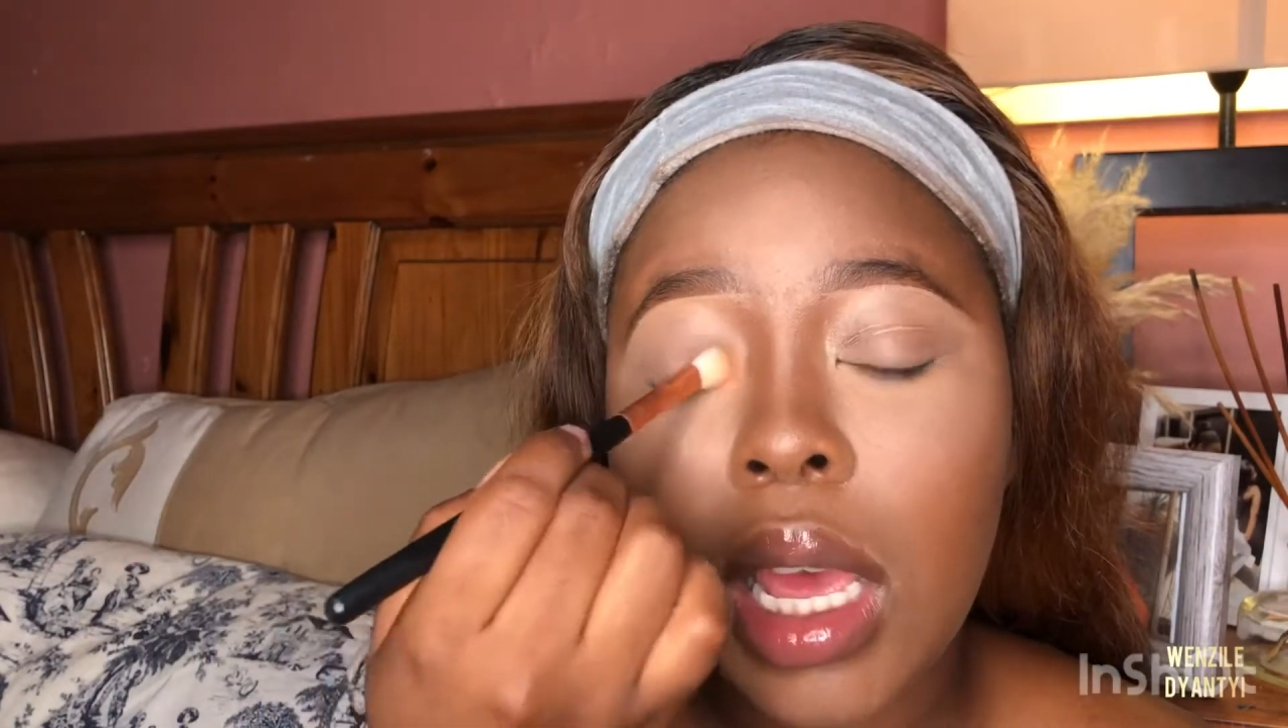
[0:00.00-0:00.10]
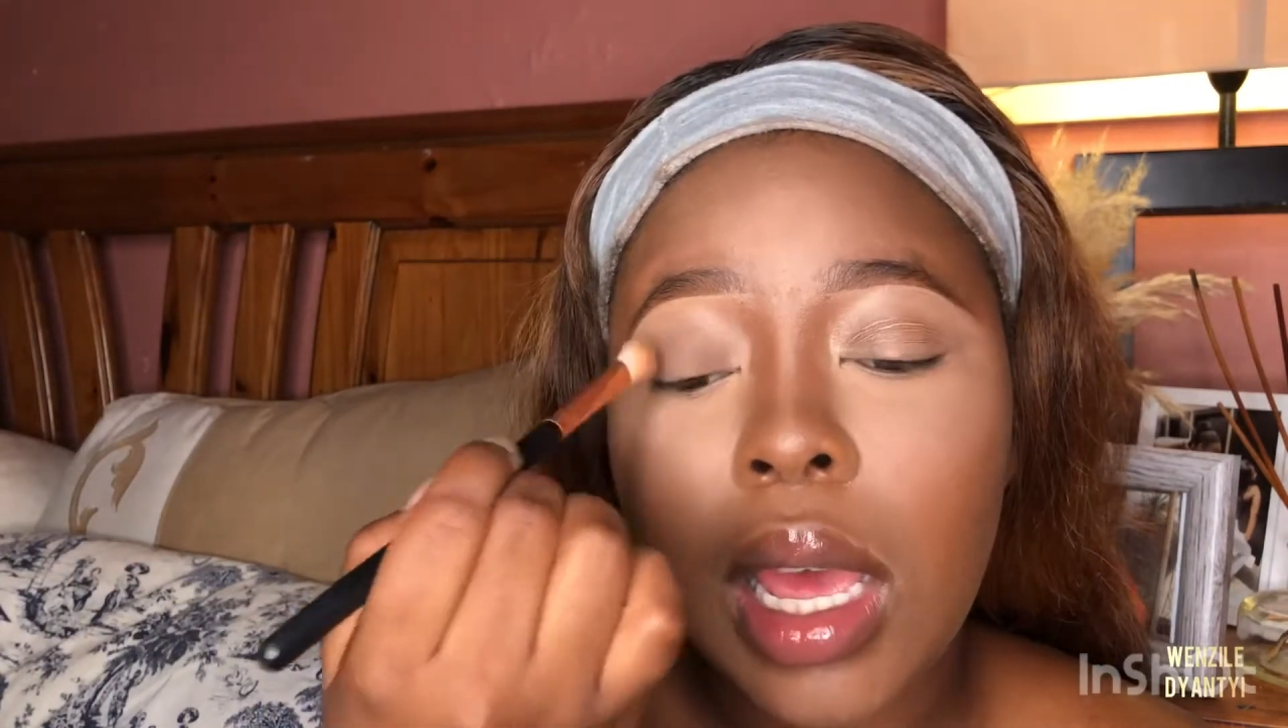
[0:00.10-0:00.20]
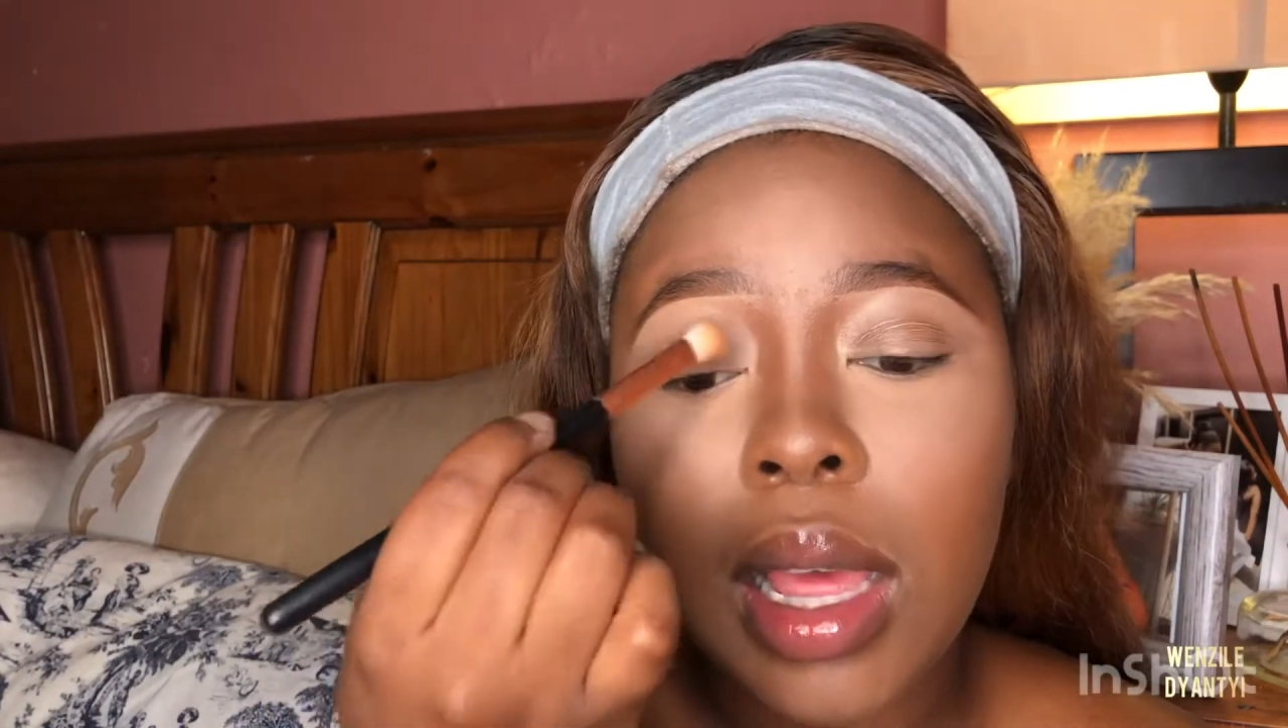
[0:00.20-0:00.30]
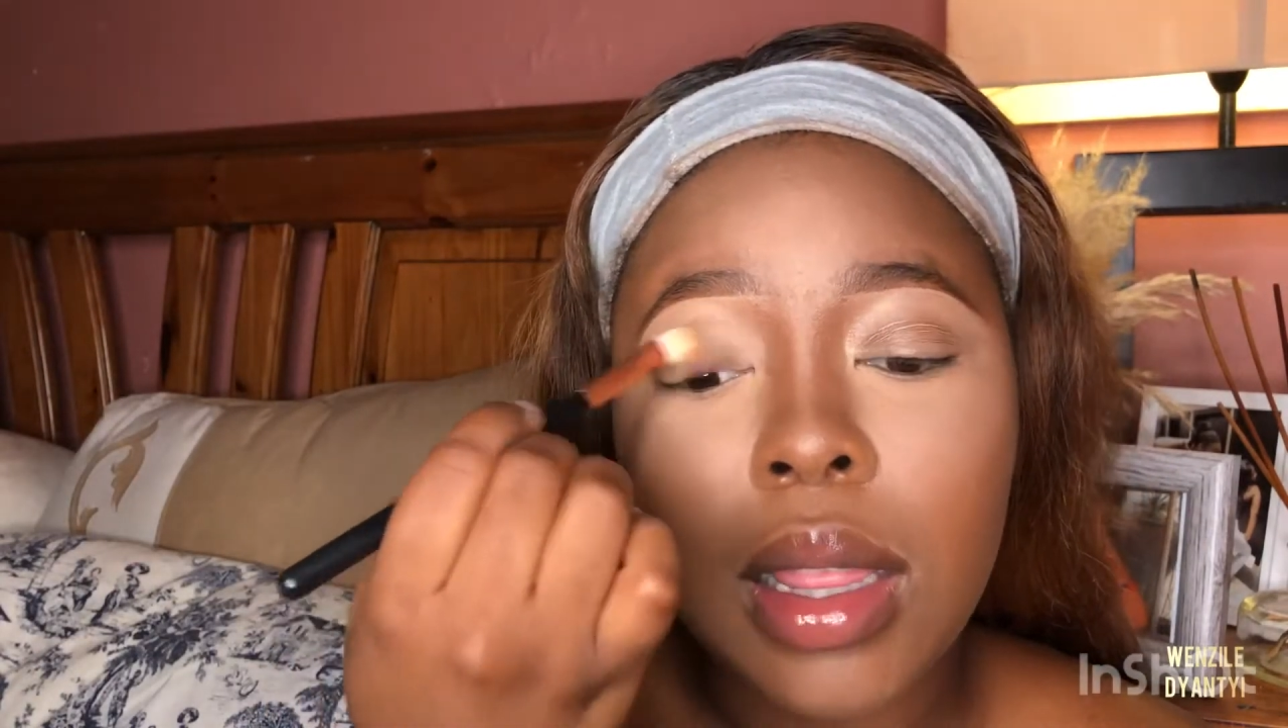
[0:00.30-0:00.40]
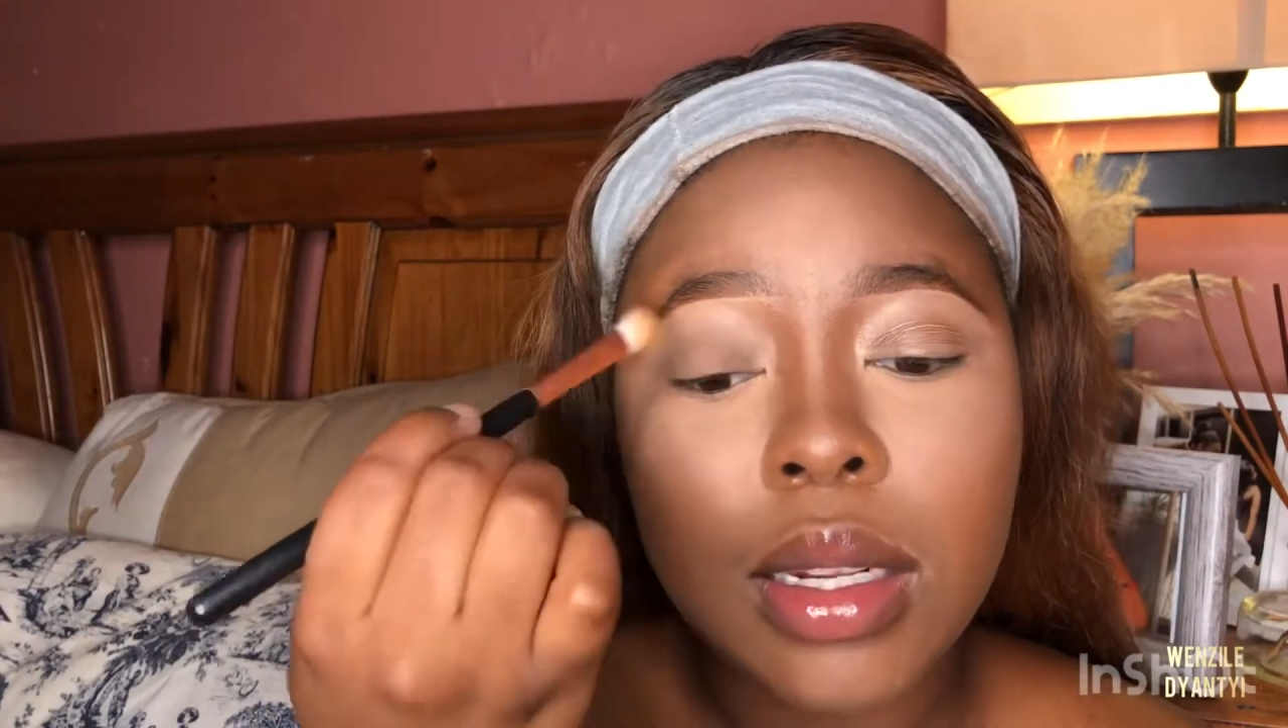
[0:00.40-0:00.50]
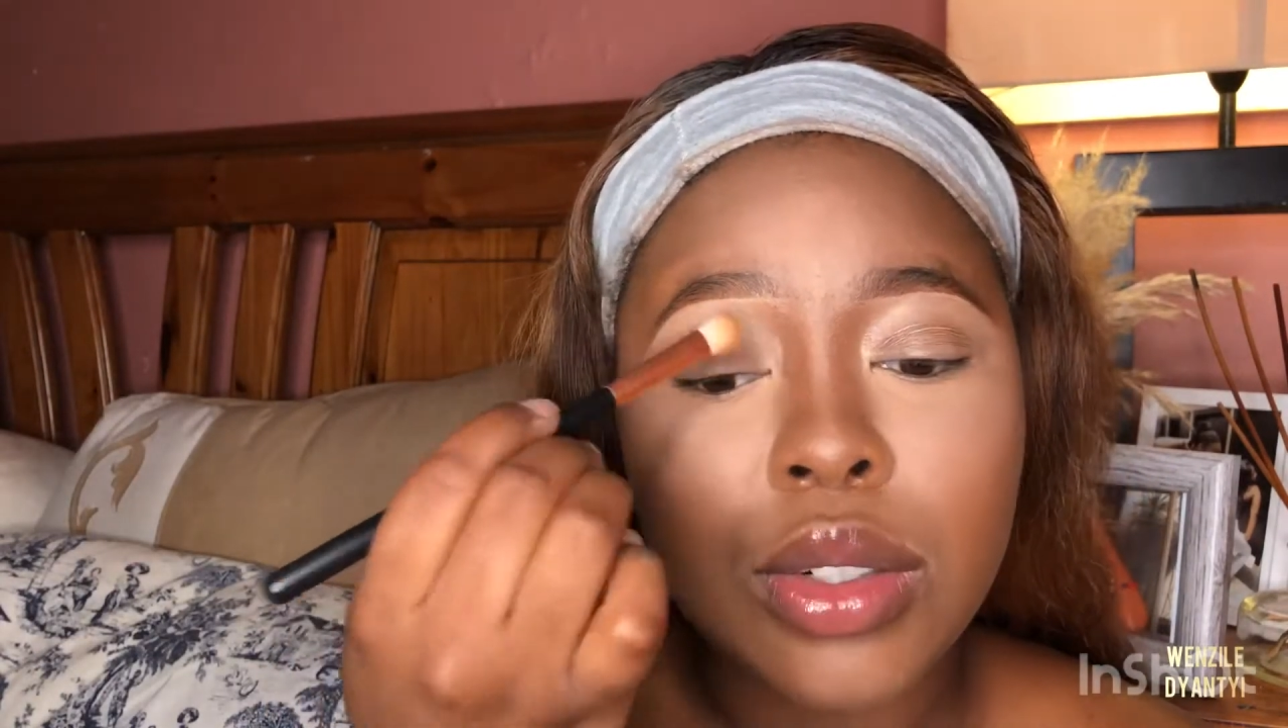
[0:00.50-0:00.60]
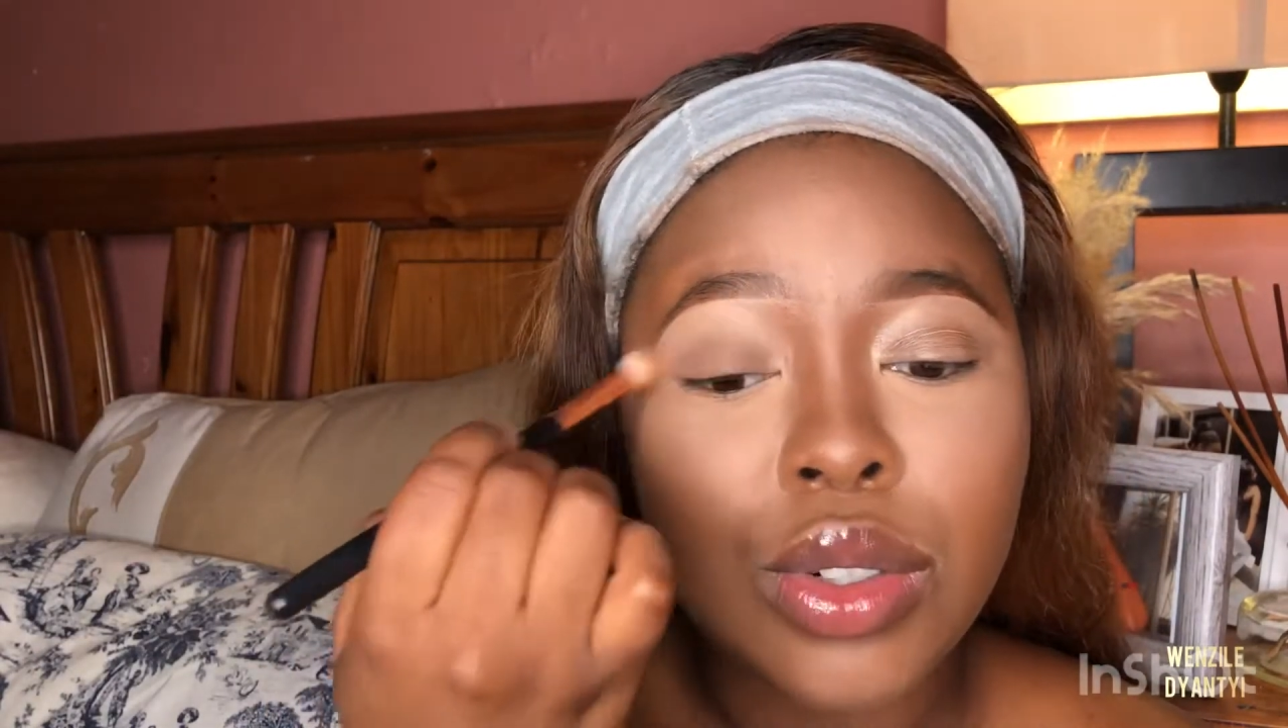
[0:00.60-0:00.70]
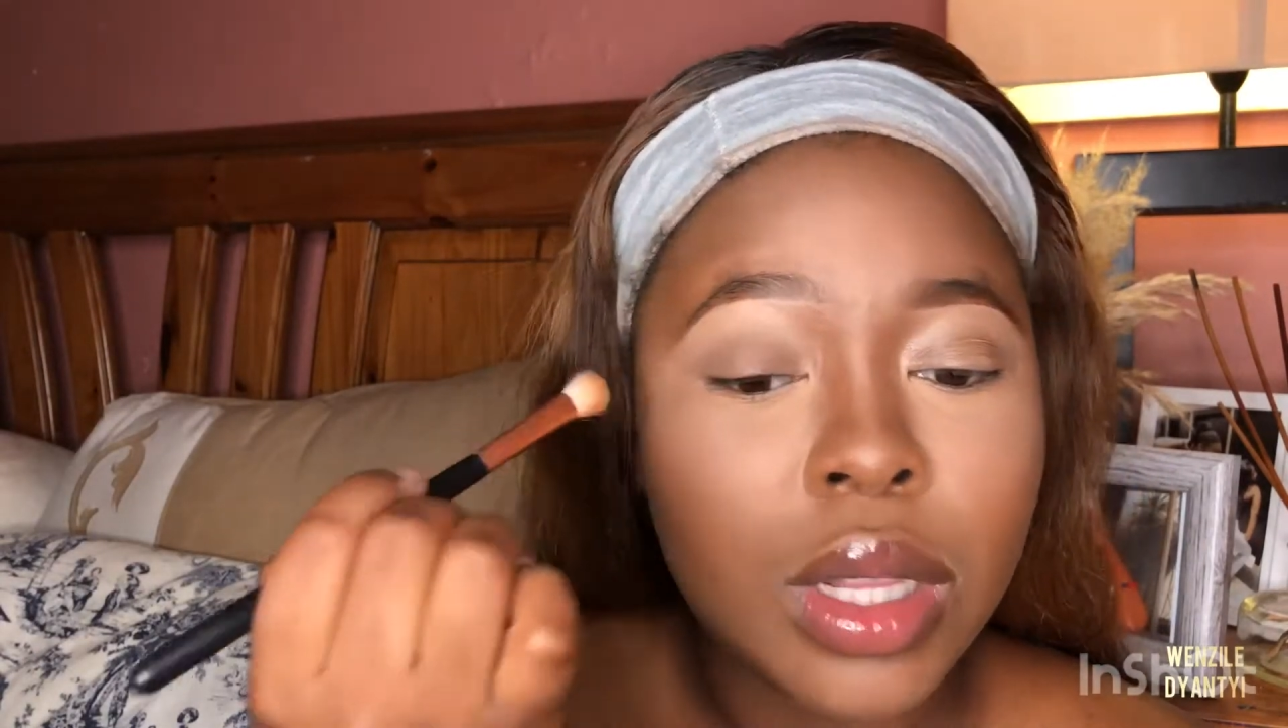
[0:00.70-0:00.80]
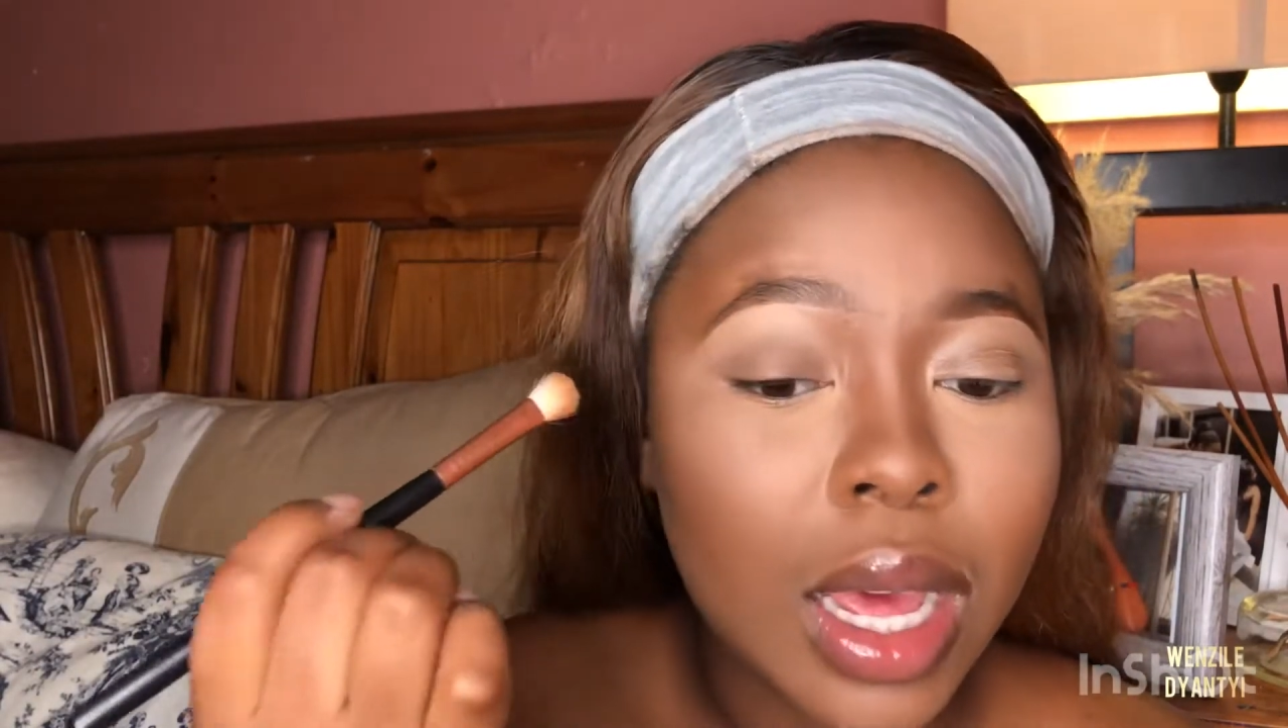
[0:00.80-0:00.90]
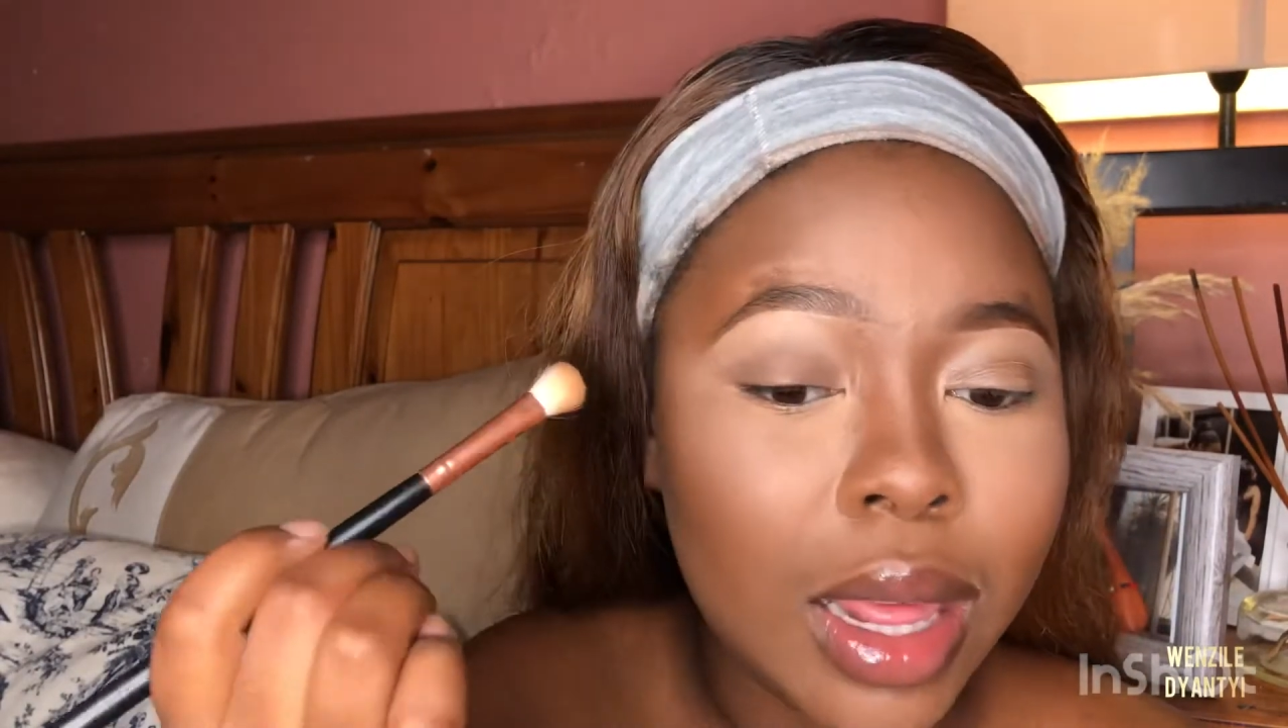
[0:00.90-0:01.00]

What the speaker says: and then do the